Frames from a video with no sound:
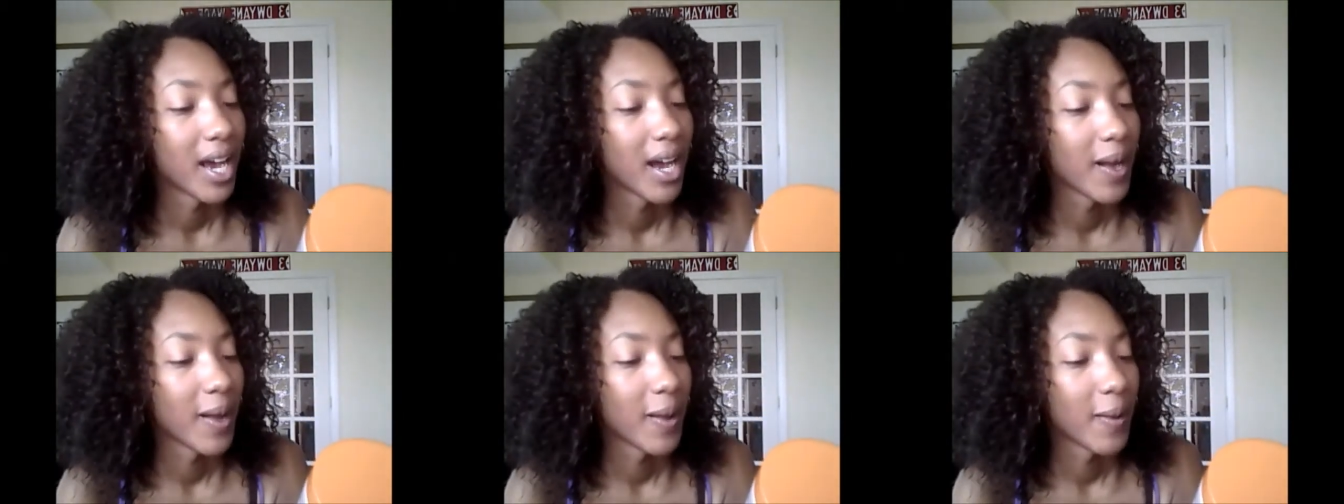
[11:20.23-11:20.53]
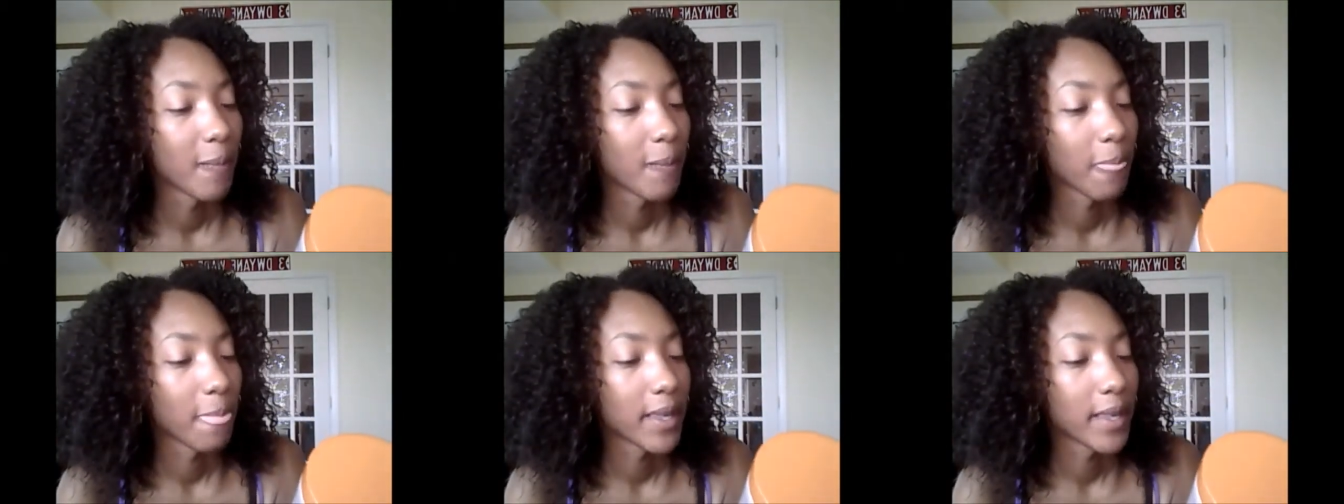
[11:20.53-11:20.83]

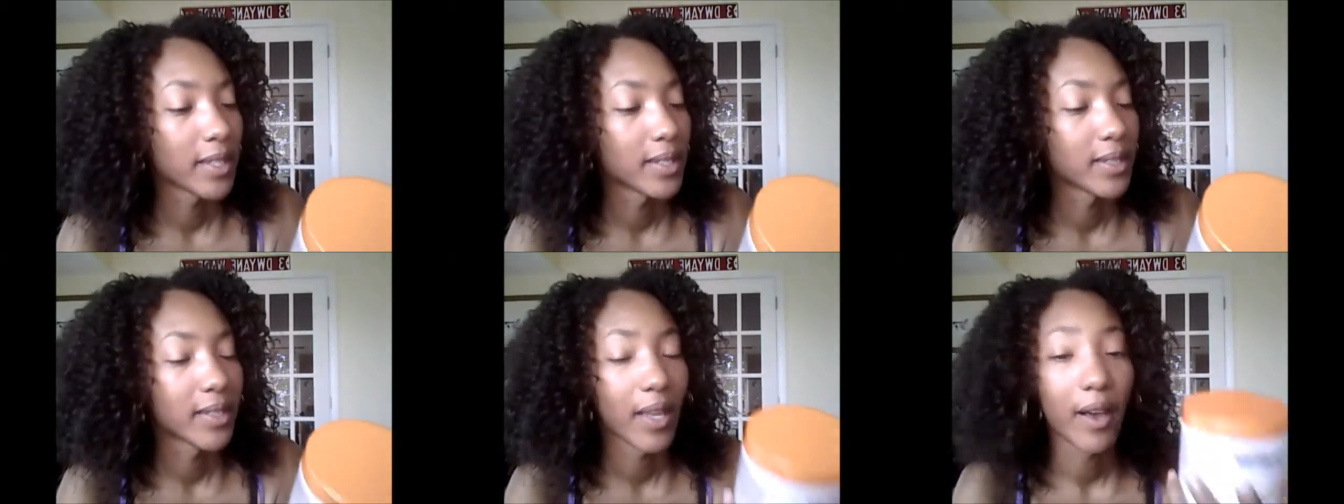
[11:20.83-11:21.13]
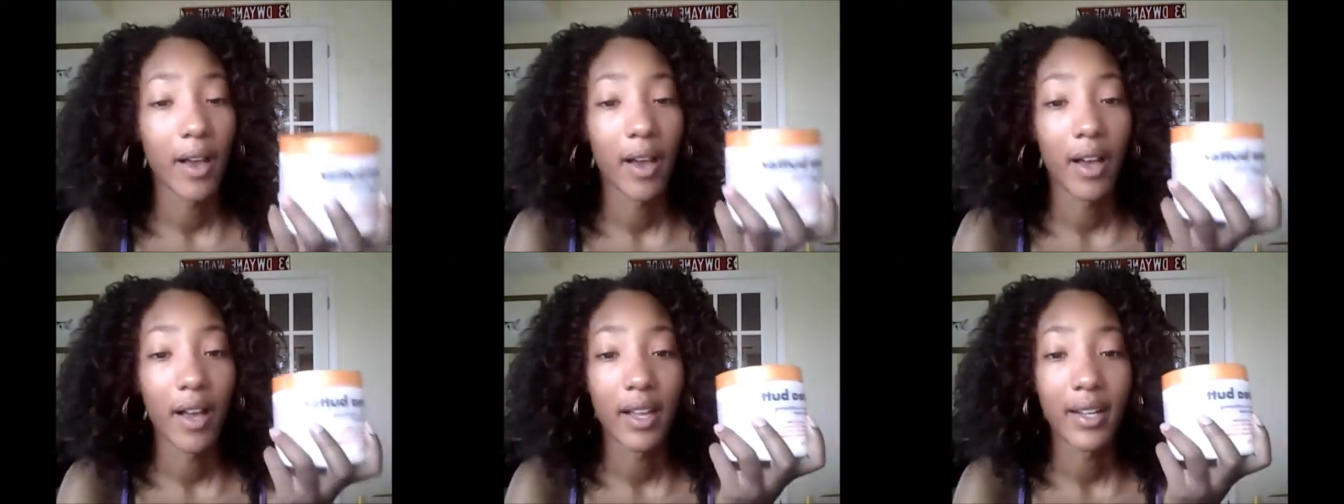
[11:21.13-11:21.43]
Um, it's
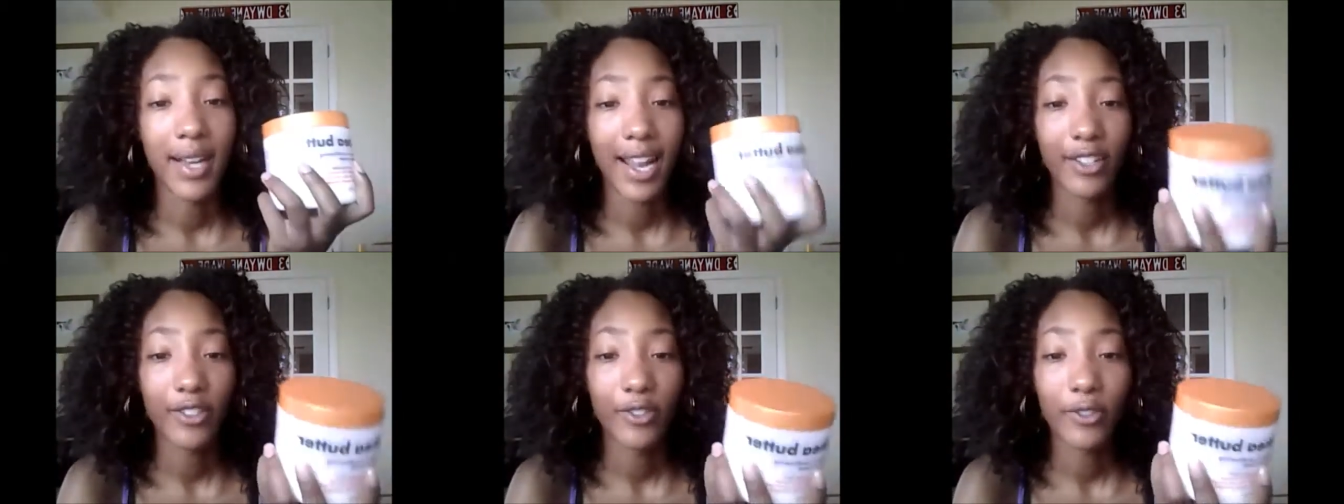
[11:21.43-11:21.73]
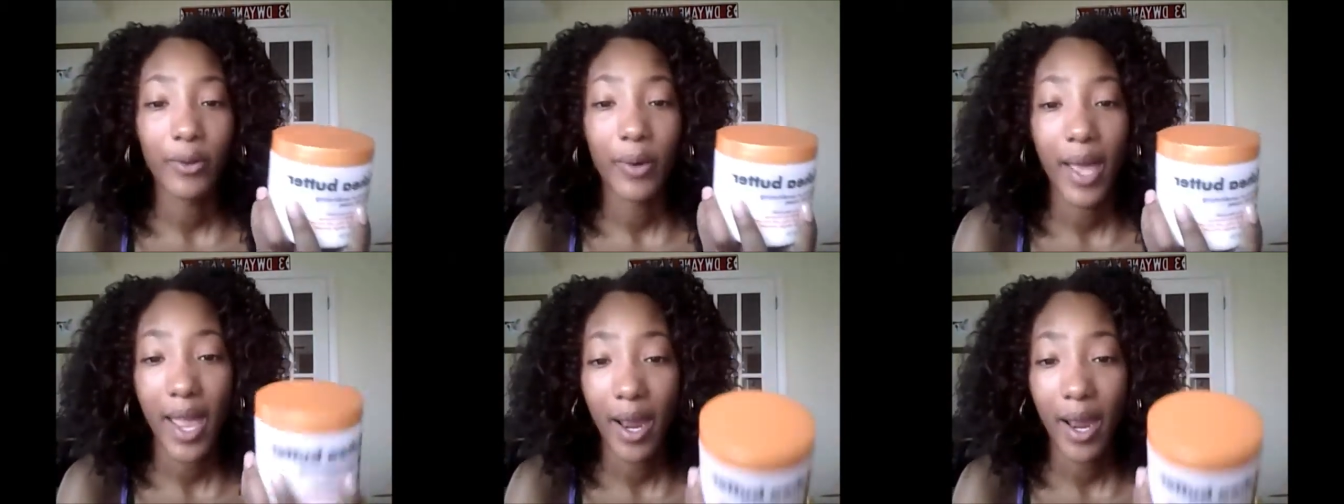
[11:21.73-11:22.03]
a
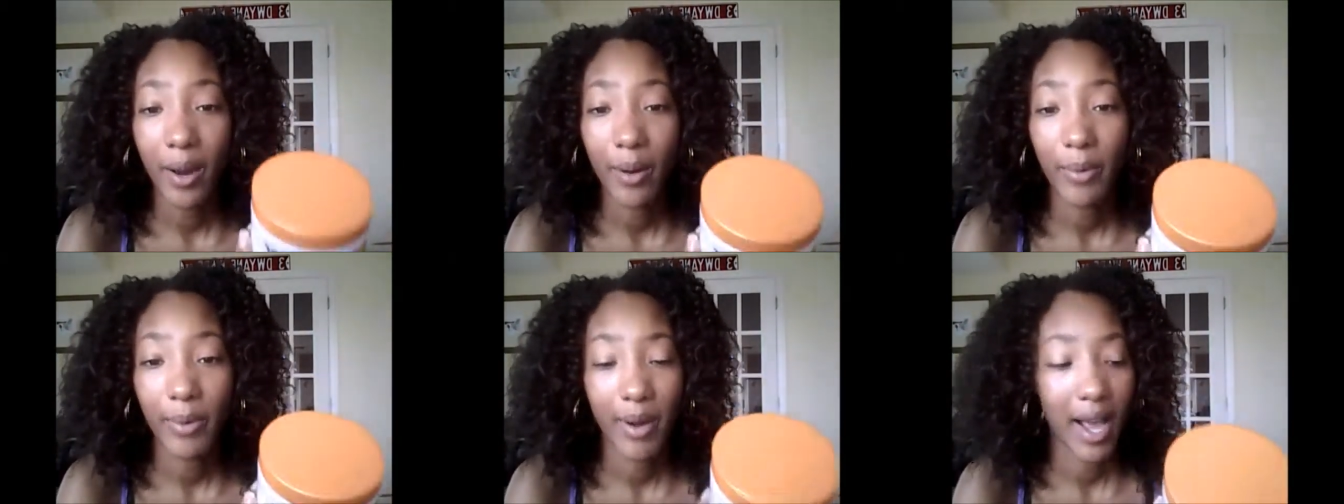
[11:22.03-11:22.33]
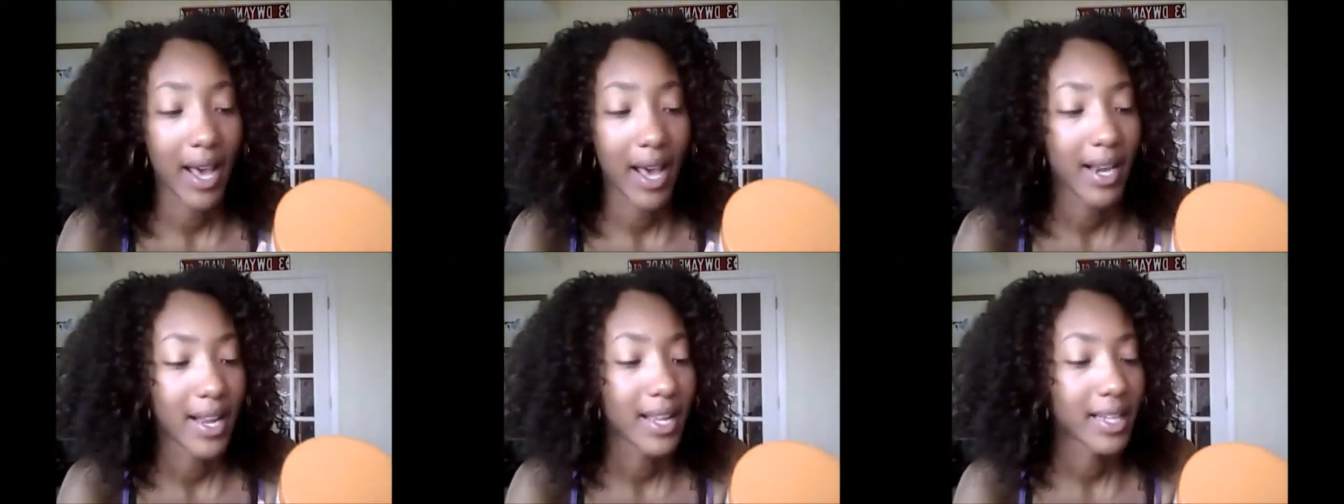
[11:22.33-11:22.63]
natural hair
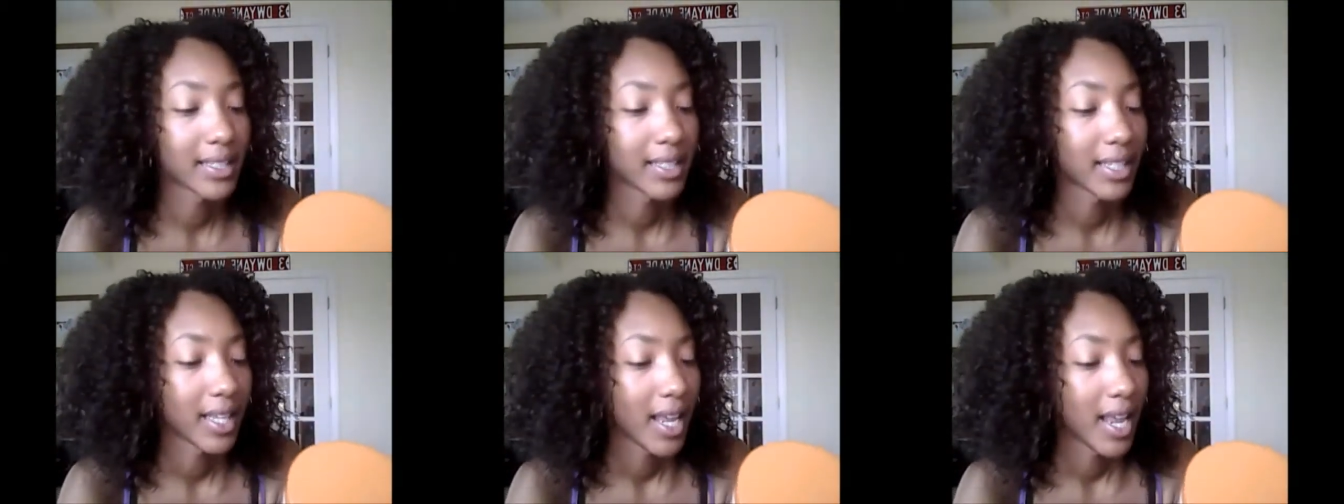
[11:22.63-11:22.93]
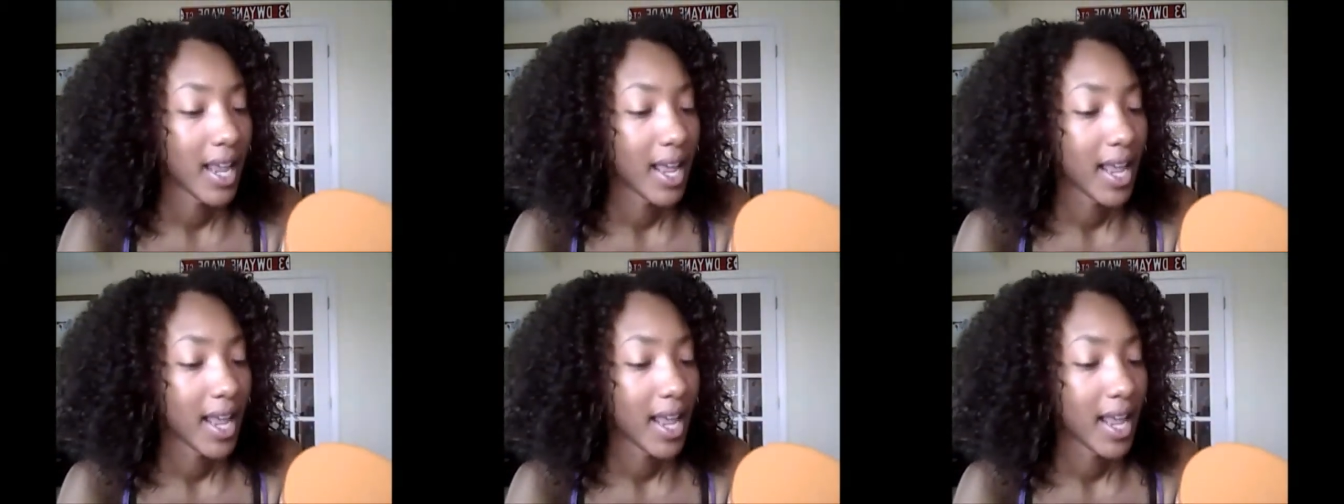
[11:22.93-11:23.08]
product